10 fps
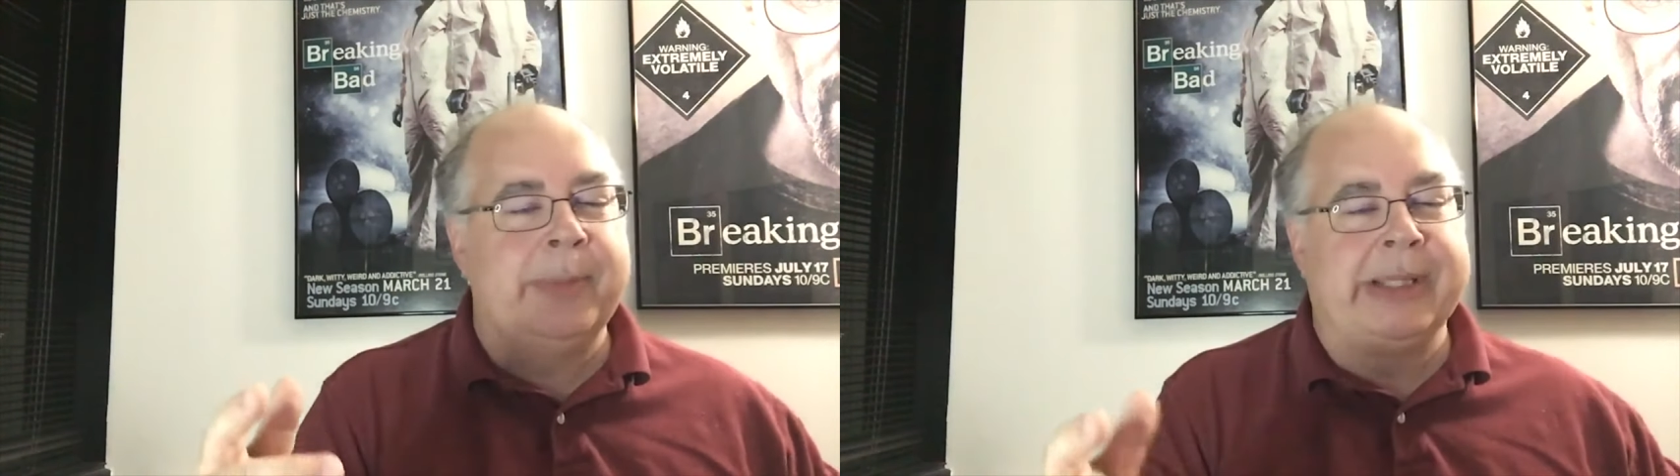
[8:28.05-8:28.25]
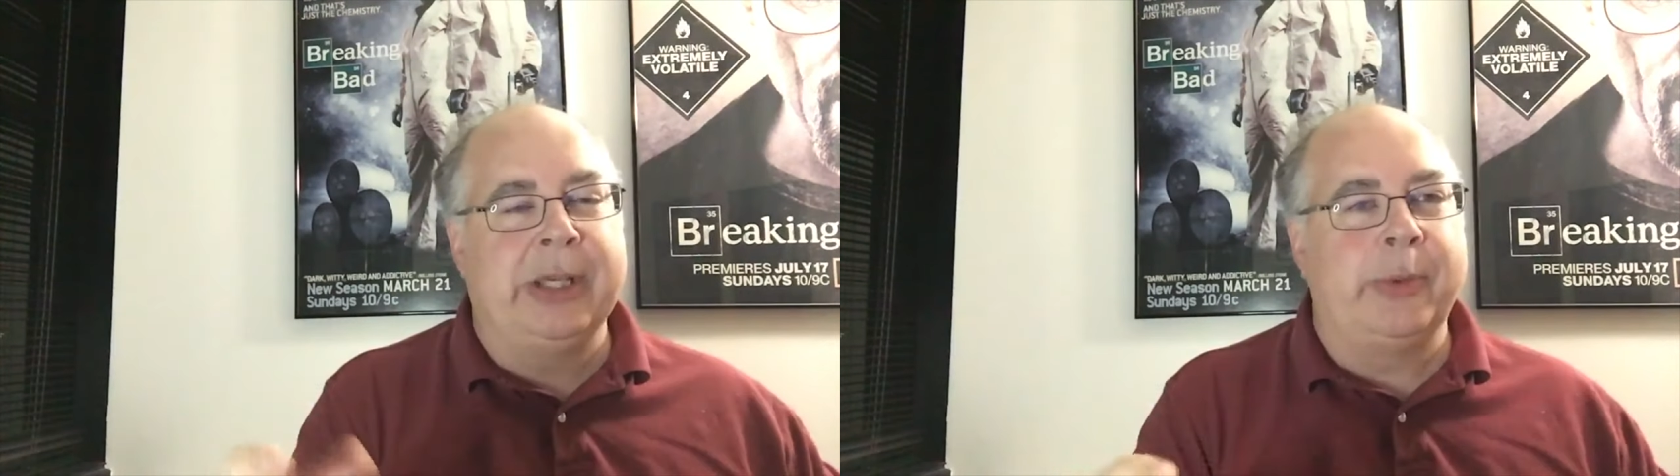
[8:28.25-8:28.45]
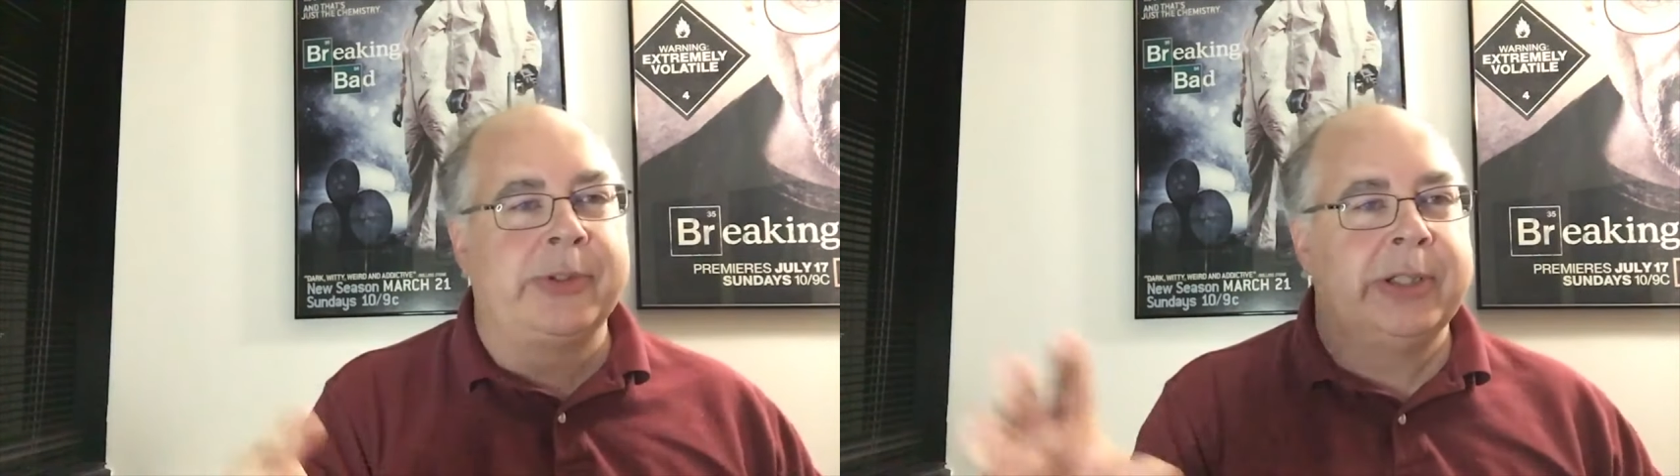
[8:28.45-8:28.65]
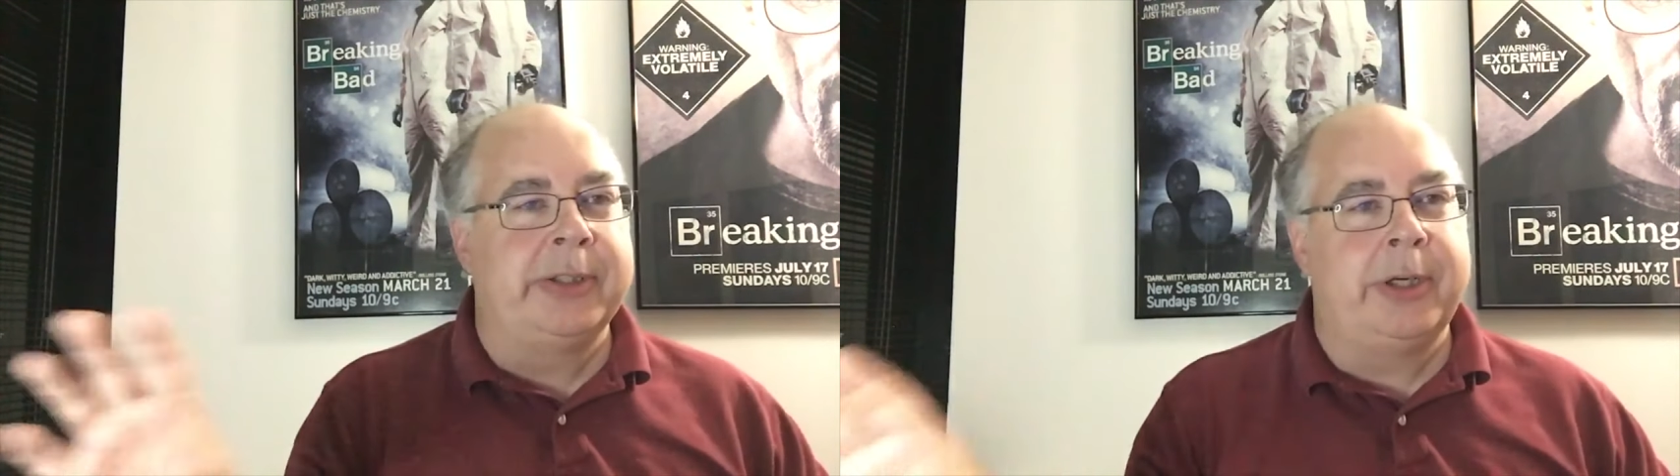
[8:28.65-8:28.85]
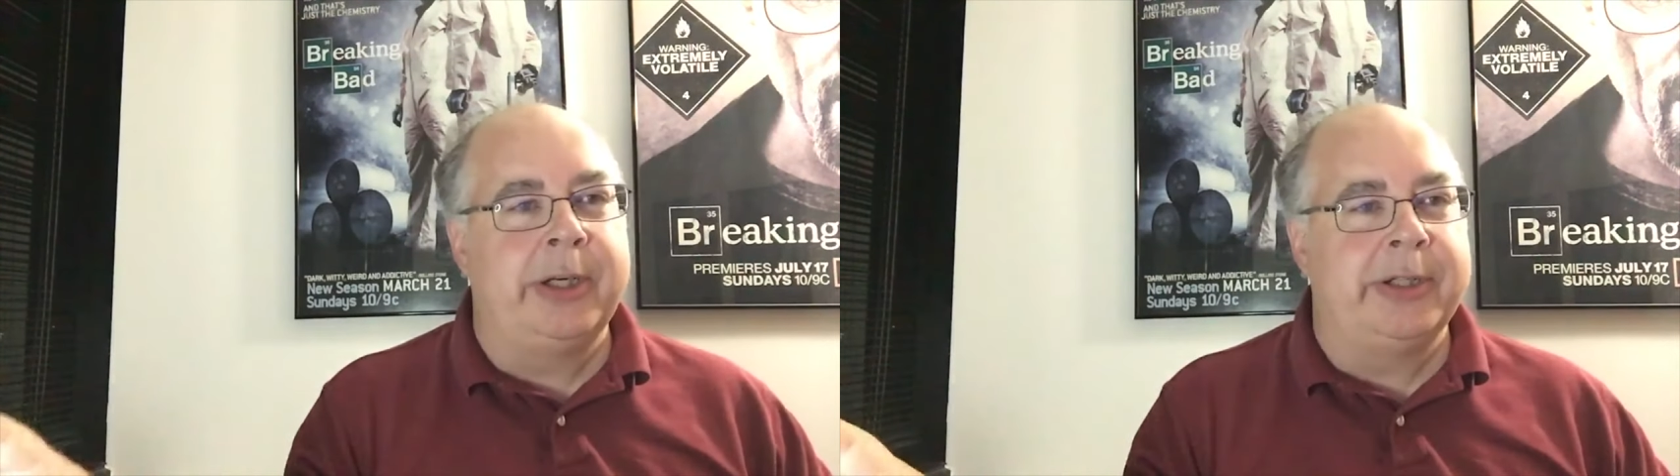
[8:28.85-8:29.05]
McGill was going
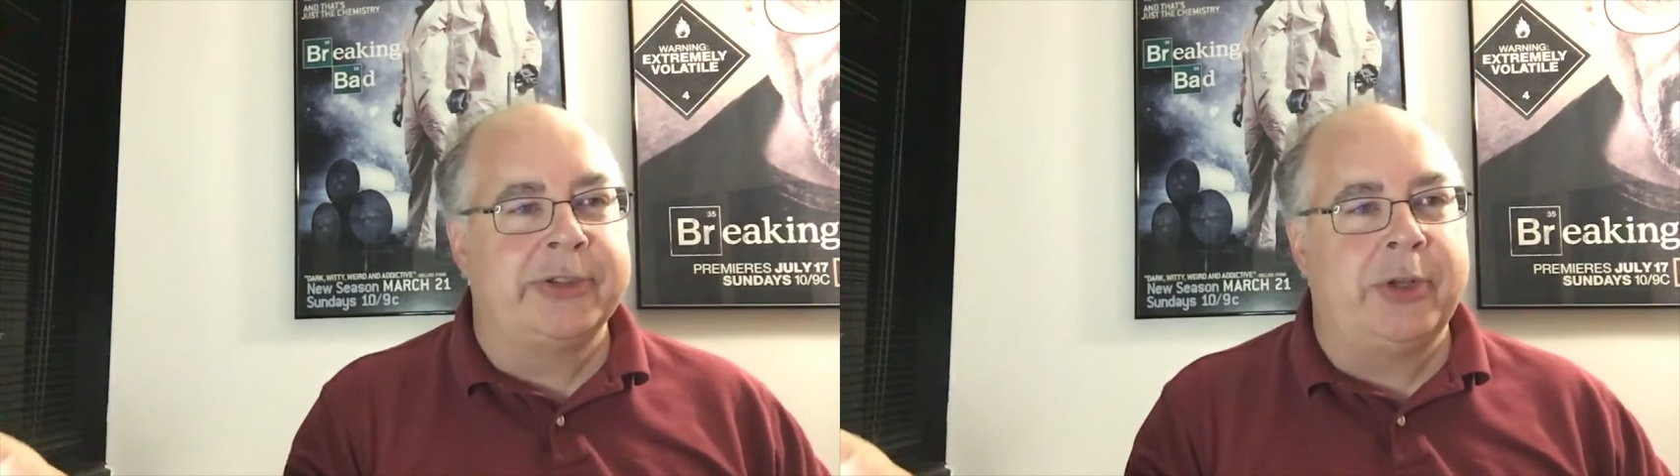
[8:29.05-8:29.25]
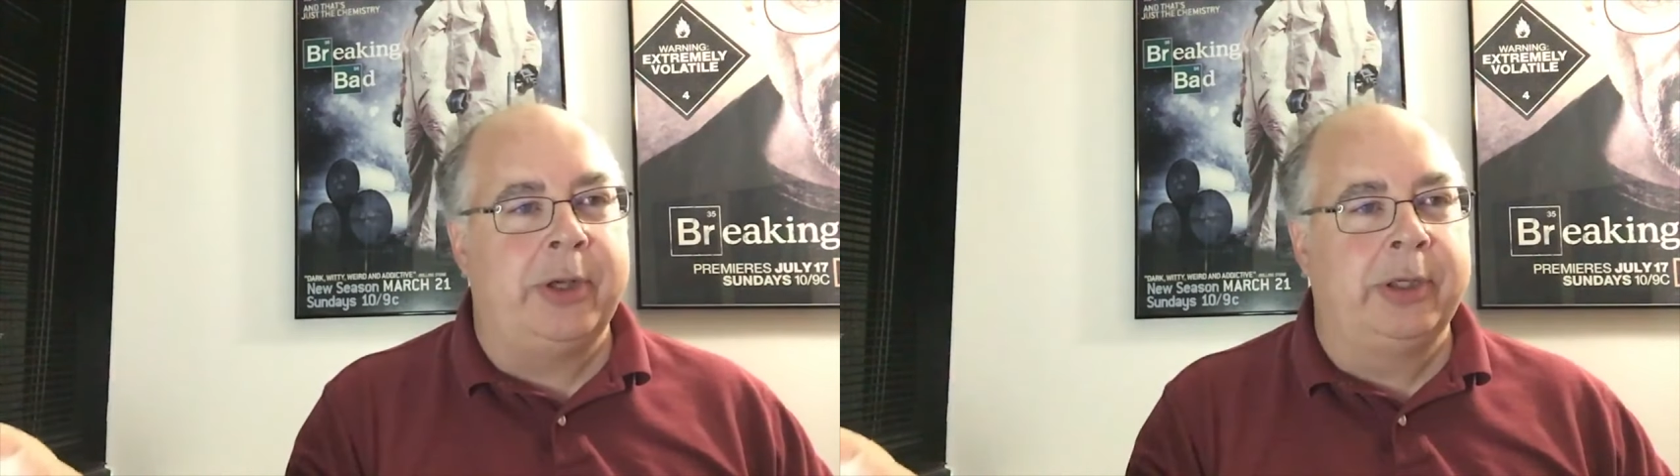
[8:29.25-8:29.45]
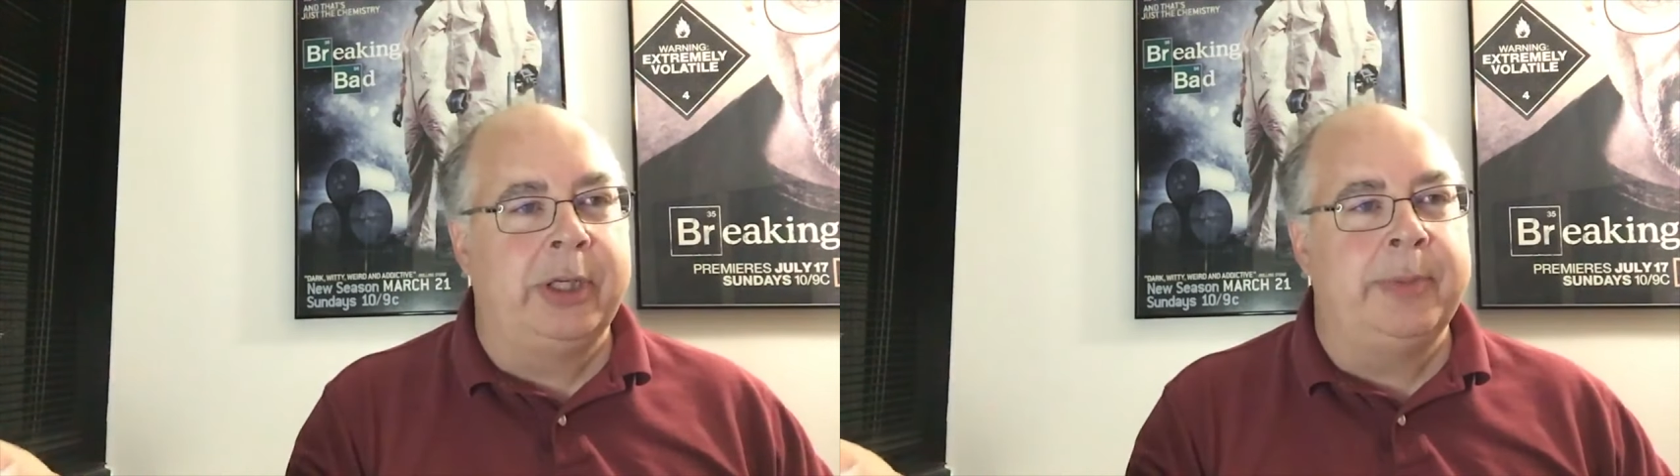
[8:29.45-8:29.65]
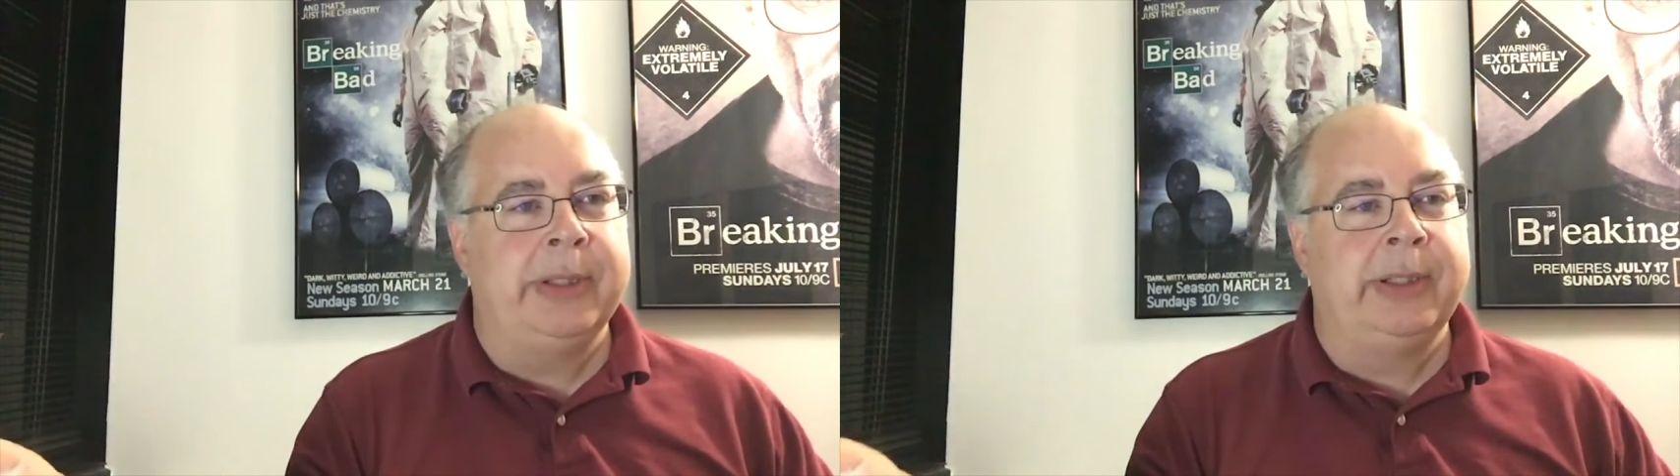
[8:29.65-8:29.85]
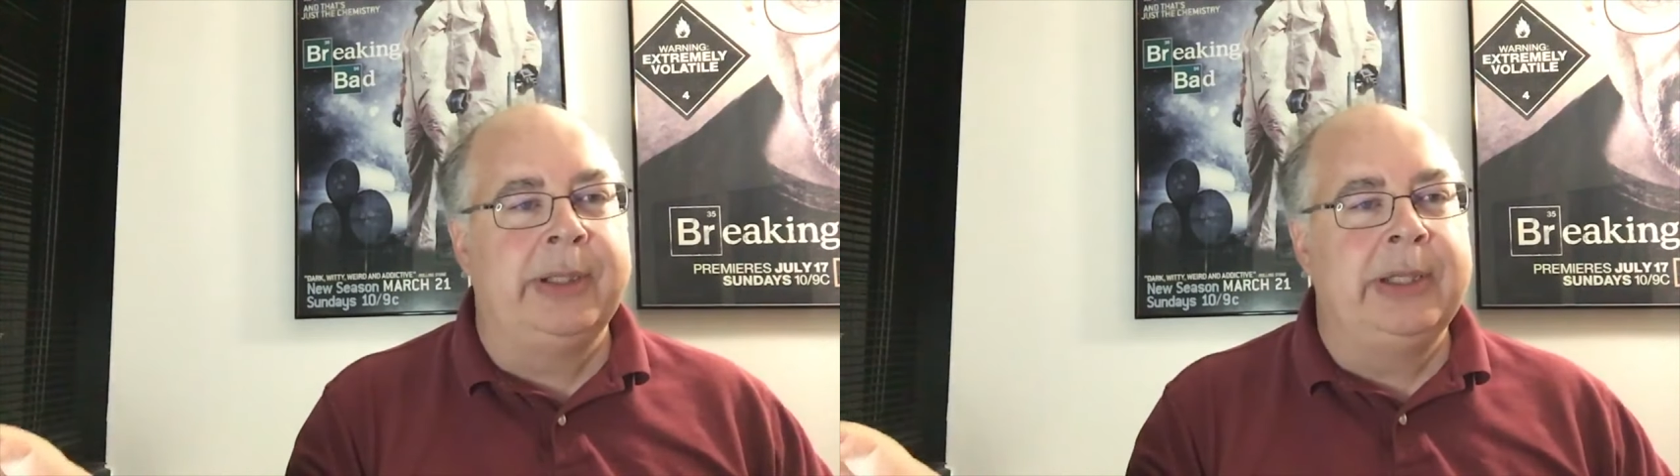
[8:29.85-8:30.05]
to turn into Saul Goodman